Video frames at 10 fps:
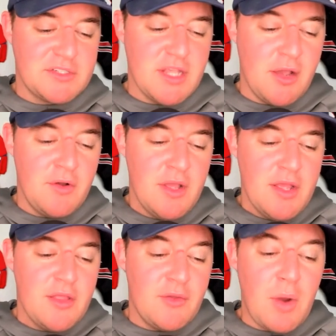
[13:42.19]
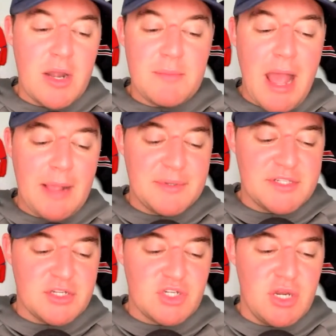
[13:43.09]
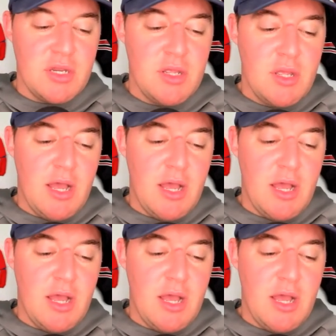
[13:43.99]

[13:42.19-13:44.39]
So the running back position,